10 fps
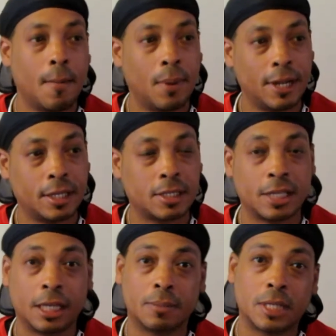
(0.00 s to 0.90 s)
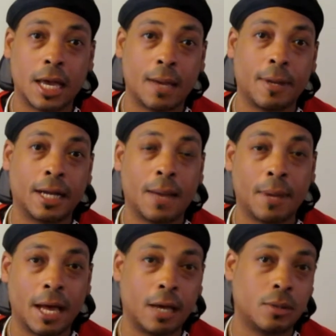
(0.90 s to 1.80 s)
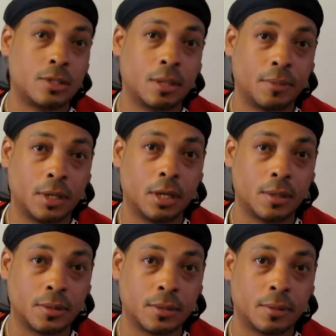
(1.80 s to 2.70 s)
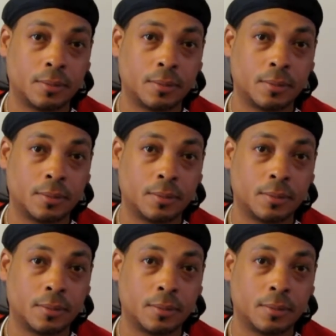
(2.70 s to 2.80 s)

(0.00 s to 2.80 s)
But at the same time, I got my eye on something else.